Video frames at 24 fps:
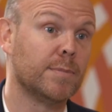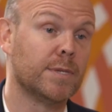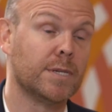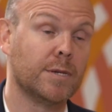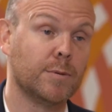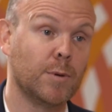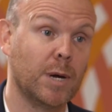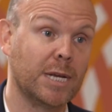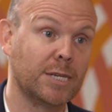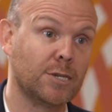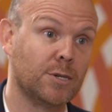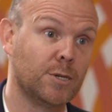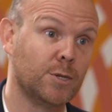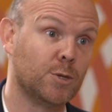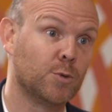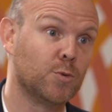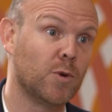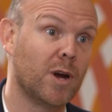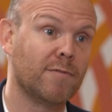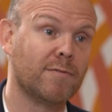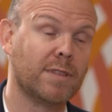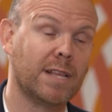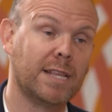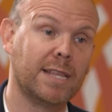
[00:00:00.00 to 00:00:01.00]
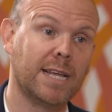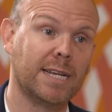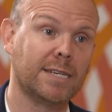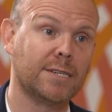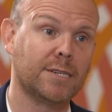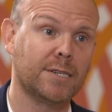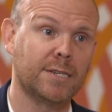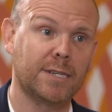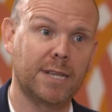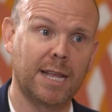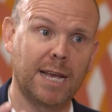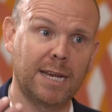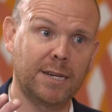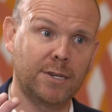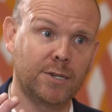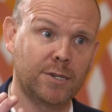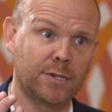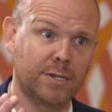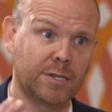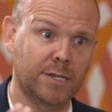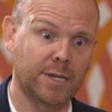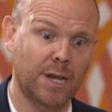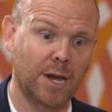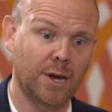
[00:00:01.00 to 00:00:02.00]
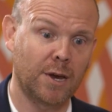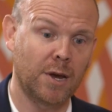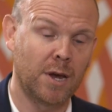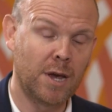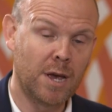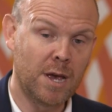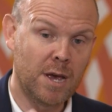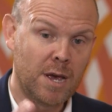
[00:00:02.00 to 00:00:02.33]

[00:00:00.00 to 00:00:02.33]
to actually draft the legislation. So